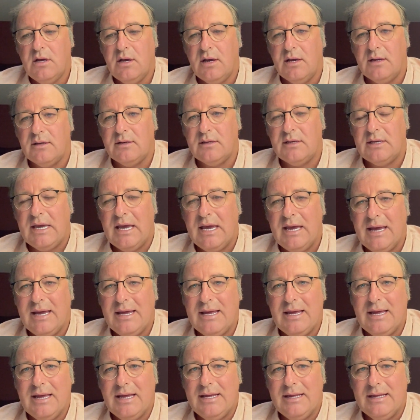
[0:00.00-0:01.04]
and get
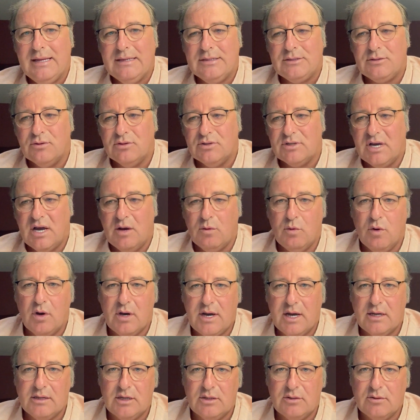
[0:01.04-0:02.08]
so as I
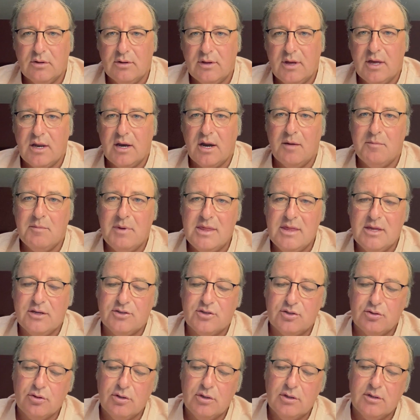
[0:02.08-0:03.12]
walk in the door there, I'm in the
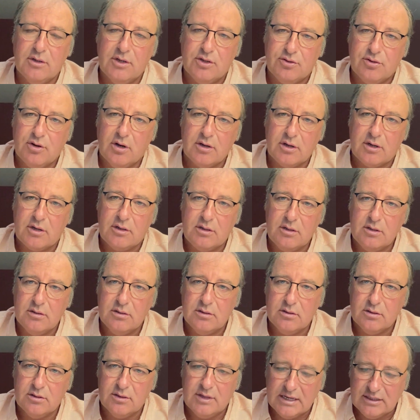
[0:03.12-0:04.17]
zone,
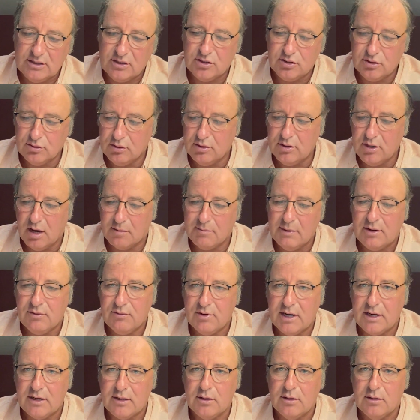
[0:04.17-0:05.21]
this zone I'm in
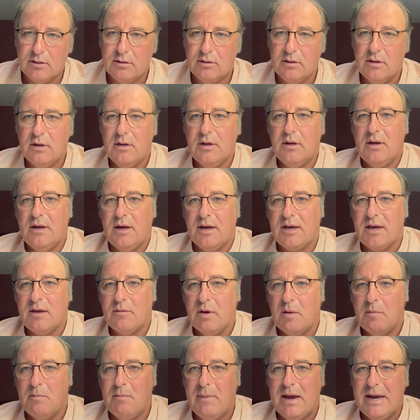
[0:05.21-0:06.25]
right now, and get
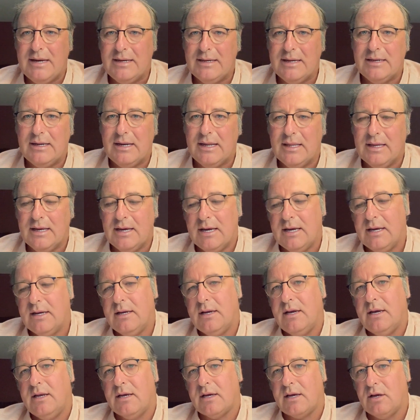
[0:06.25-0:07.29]
my mind into that,
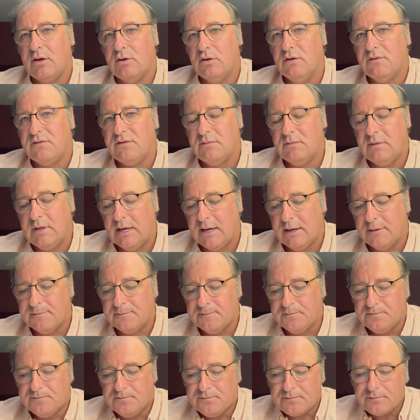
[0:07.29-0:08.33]
and I can go from there.
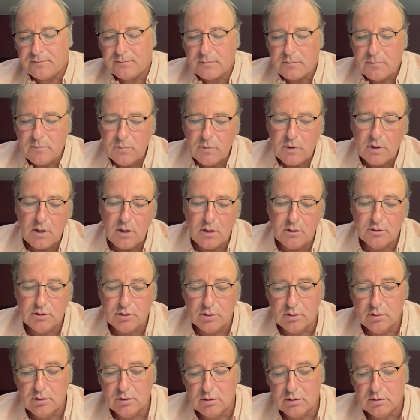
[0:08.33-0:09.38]

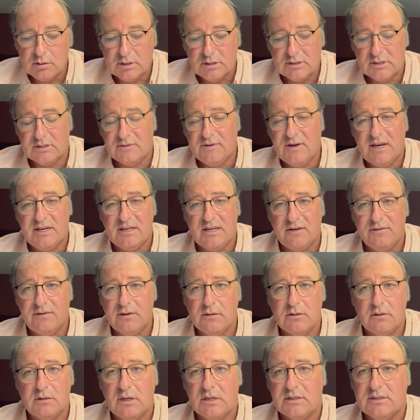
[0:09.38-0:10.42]
So, because it's very
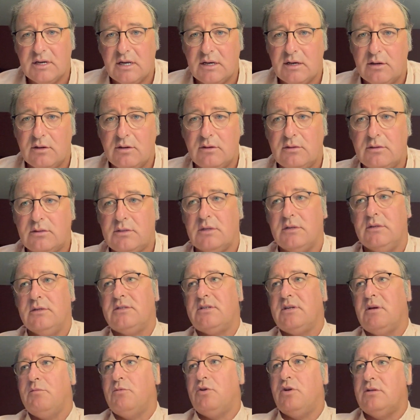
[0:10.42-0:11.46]
difficult, you're sitting at house and there's
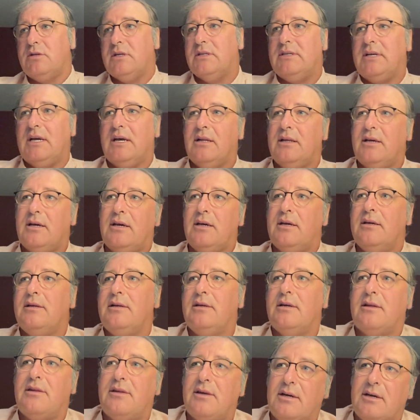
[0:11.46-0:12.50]
some good in the telly and
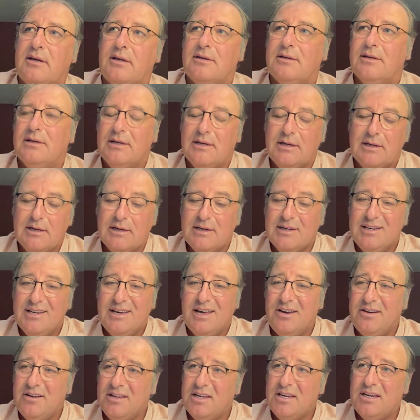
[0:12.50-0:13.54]
you're thinking, I
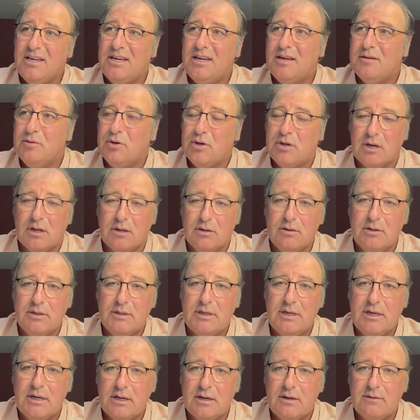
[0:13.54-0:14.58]
really need to book a load
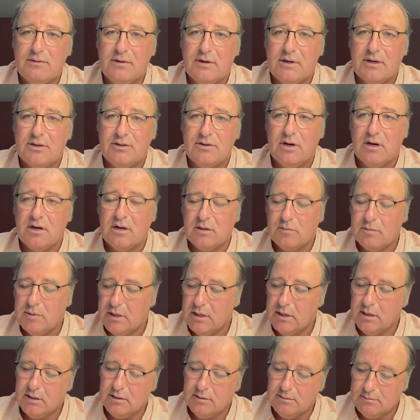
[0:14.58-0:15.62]
here for a truck, but